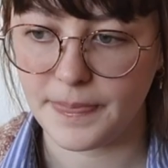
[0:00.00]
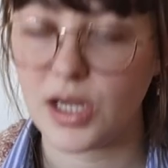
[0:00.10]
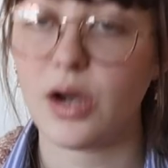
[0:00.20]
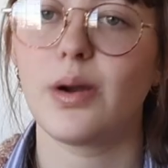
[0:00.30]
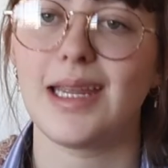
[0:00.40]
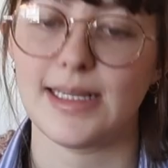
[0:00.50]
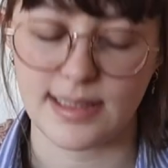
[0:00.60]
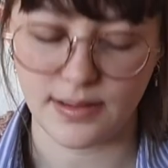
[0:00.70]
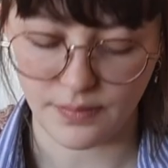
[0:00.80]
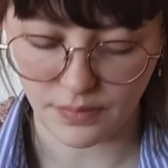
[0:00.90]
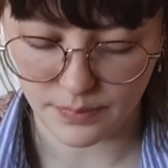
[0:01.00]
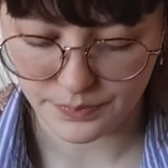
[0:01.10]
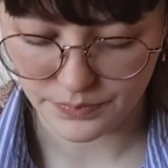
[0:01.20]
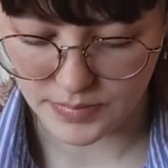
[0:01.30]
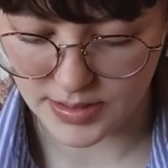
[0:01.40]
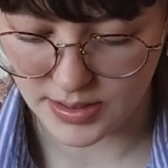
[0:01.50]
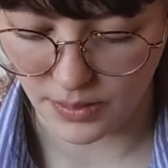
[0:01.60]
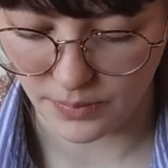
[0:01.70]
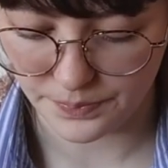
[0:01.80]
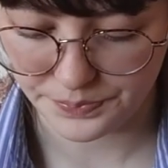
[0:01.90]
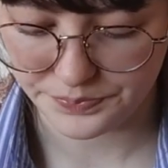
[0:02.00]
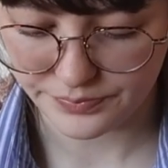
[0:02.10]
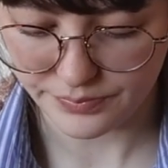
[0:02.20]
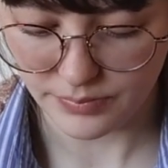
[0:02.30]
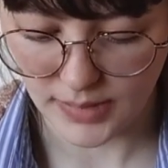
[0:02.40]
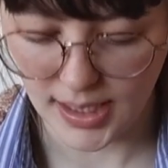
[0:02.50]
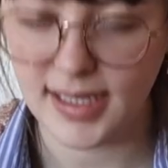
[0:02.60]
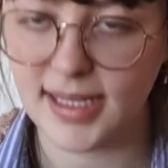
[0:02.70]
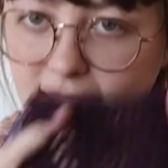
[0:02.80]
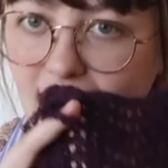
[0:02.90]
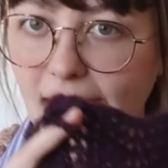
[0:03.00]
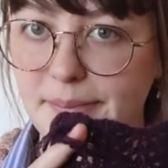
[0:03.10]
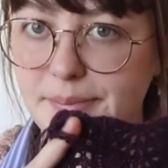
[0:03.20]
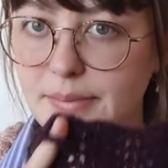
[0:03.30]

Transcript: cohesive. So yeah,